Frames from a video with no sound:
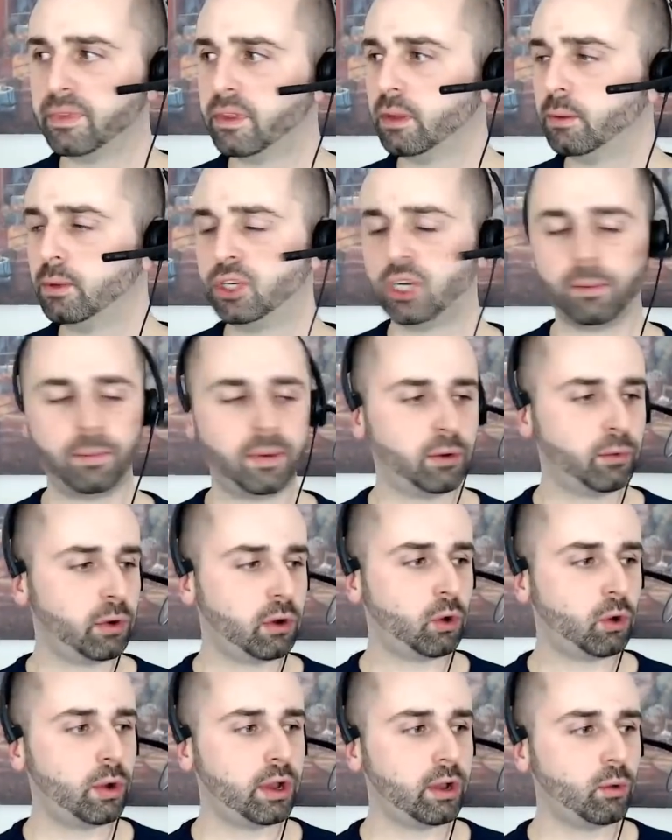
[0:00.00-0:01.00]
let me jump in
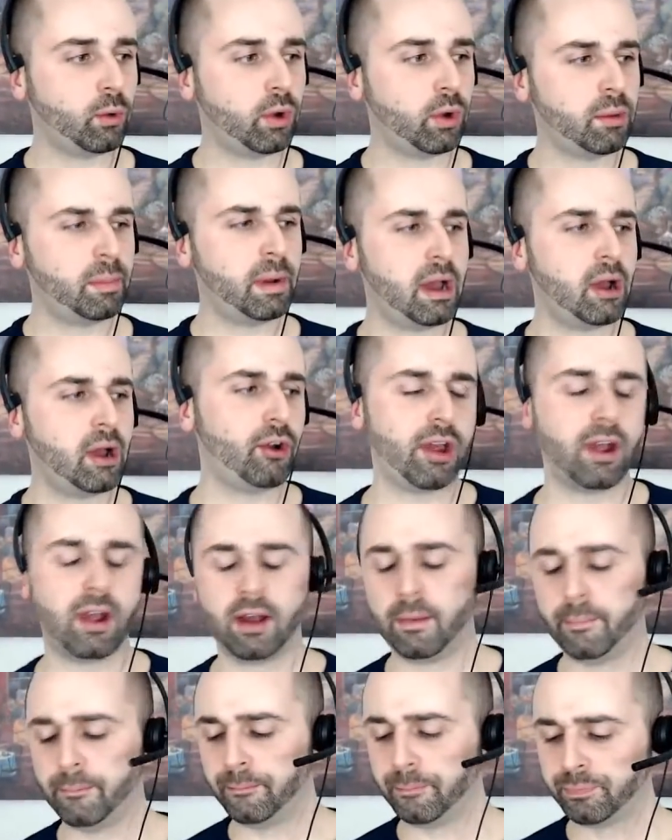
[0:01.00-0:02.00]
real quick. What about
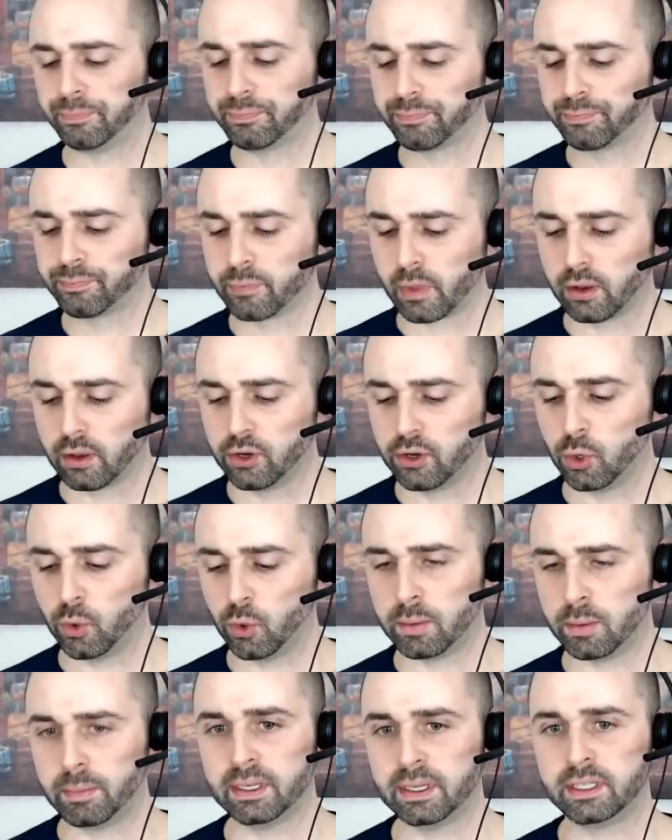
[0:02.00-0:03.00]
um,
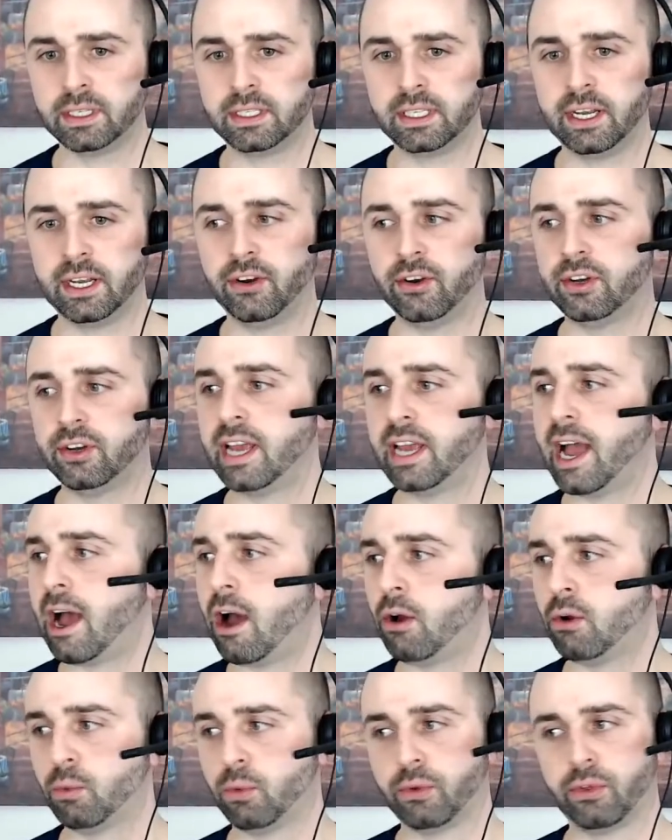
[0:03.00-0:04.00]
doing business in your
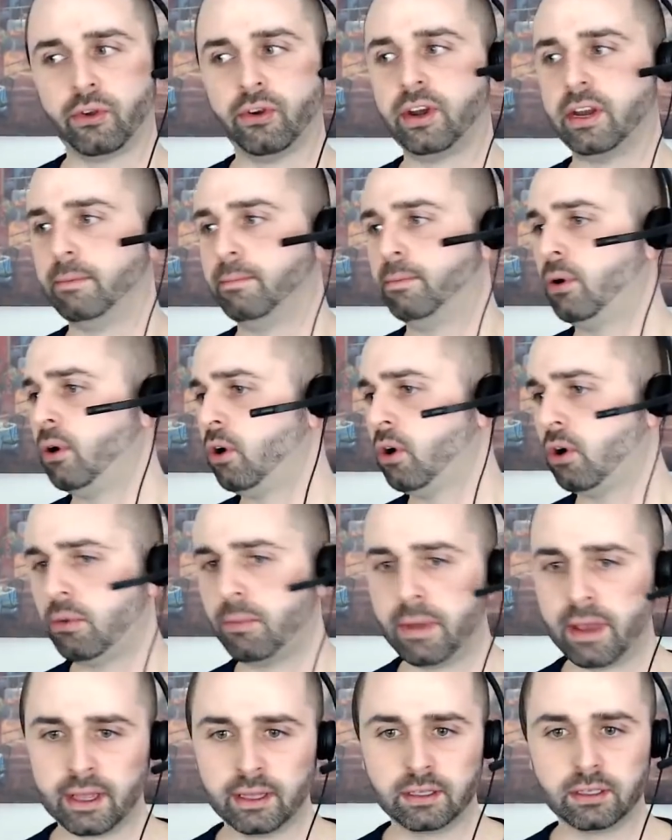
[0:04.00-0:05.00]
town? Were there any
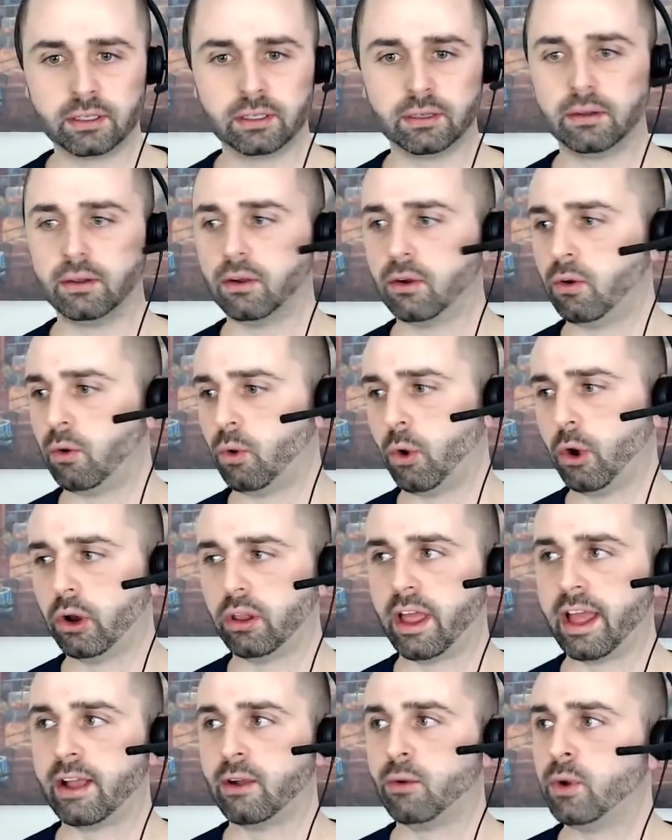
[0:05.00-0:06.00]
permits, or
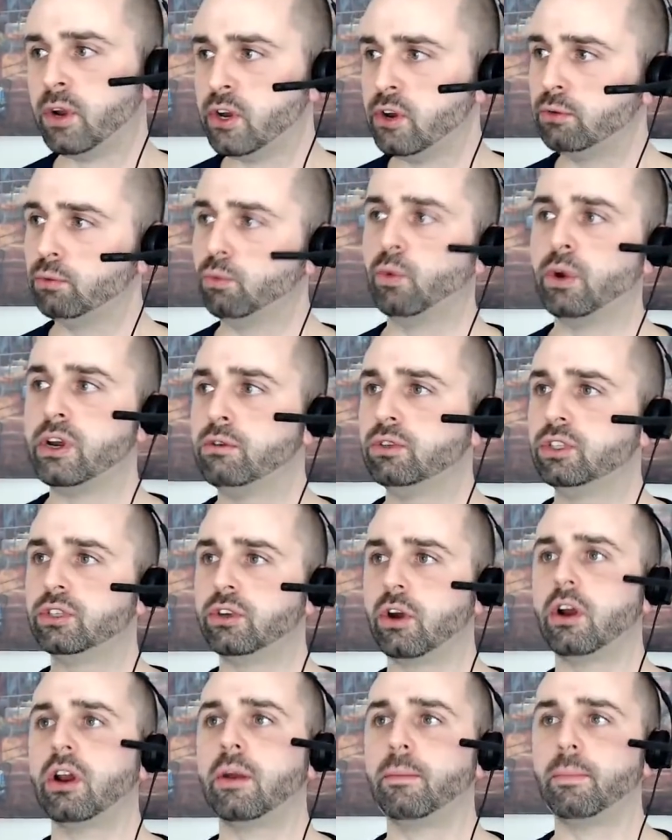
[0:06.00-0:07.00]
like when you, when you
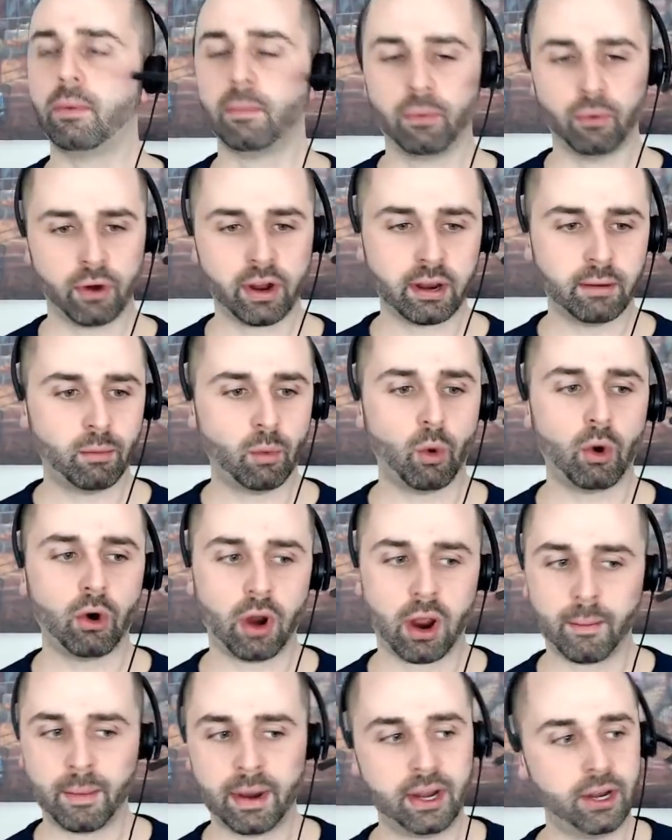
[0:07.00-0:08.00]
start up a brick and mortar,
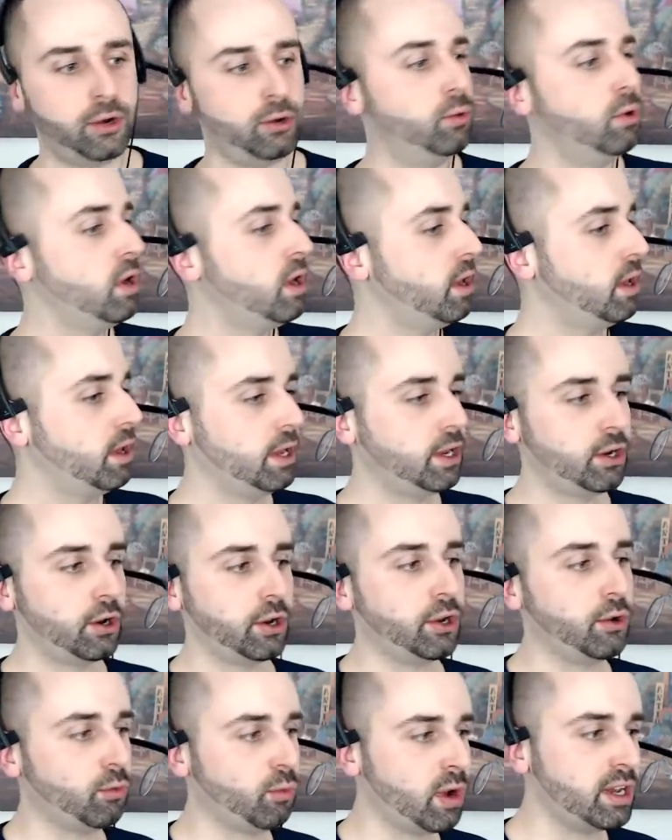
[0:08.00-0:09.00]
I mean, you, you know,
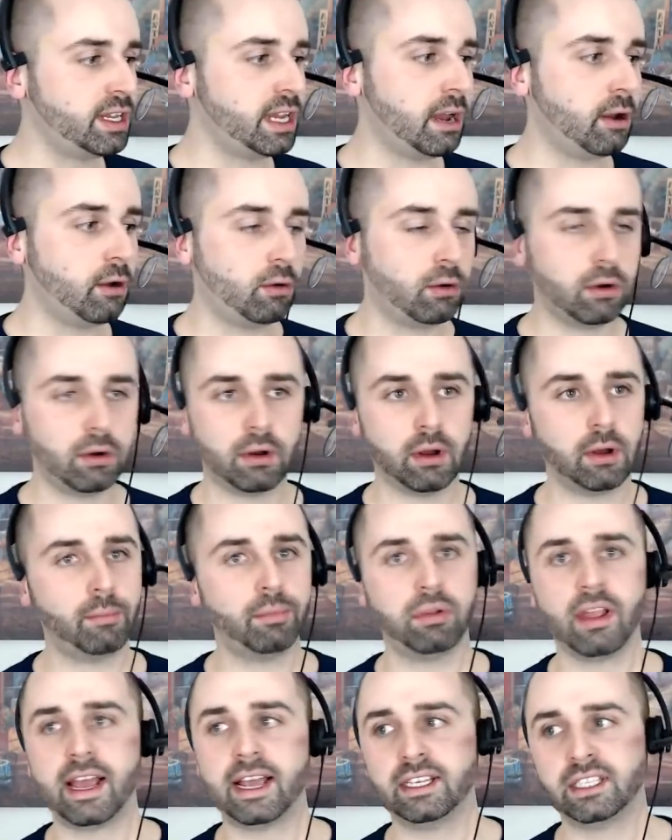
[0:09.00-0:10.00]
you rent out a
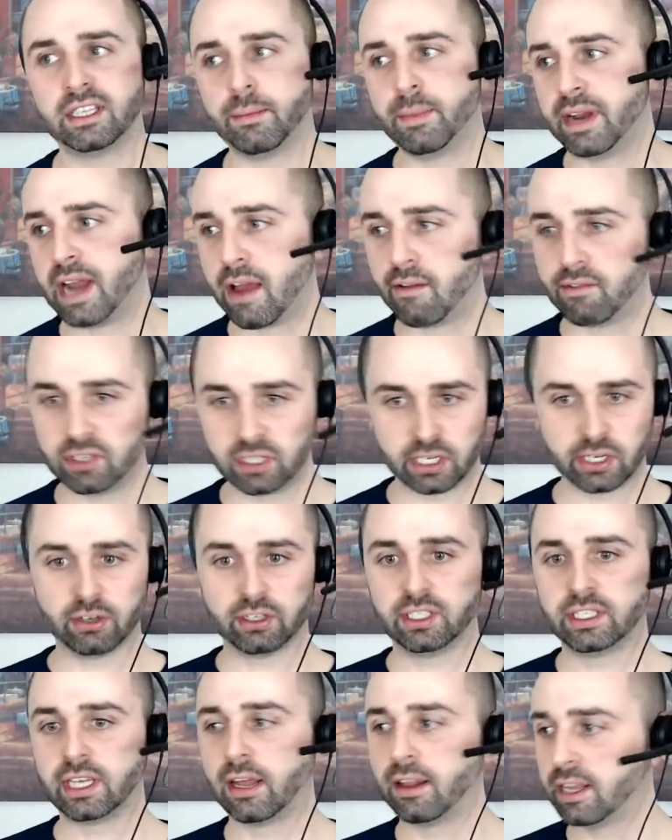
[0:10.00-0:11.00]
place. I mean, obviously you're
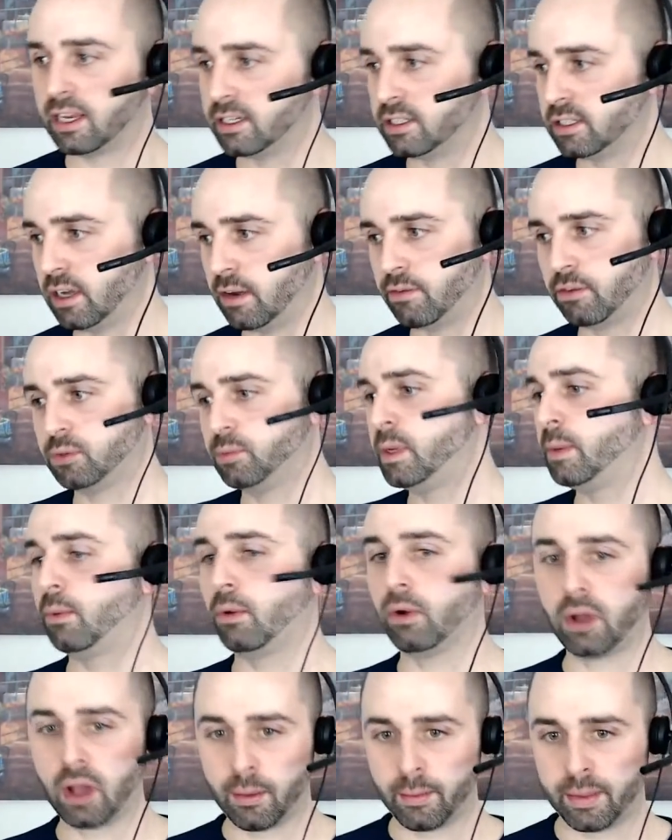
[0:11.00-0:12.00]
selling stuff. There's
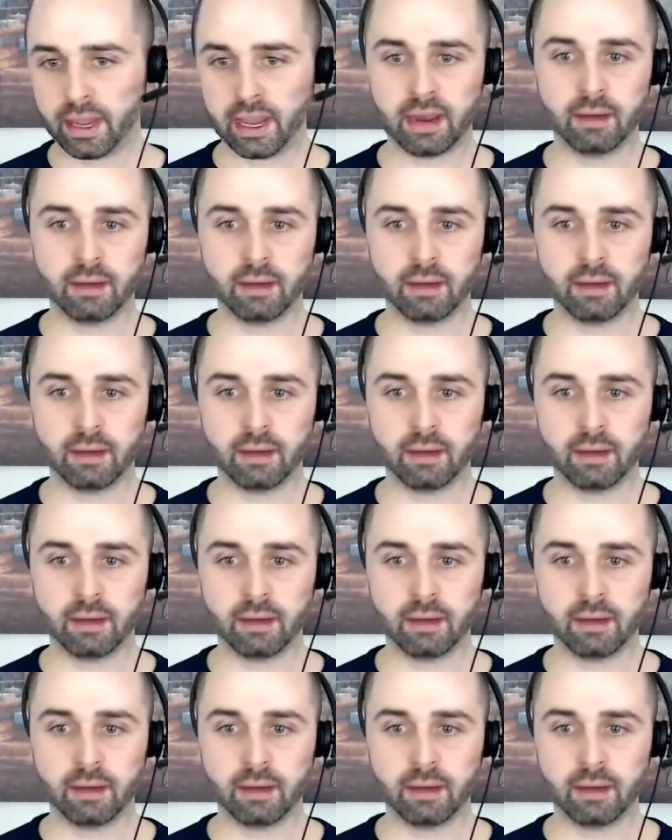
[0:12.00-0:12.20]
people coming in,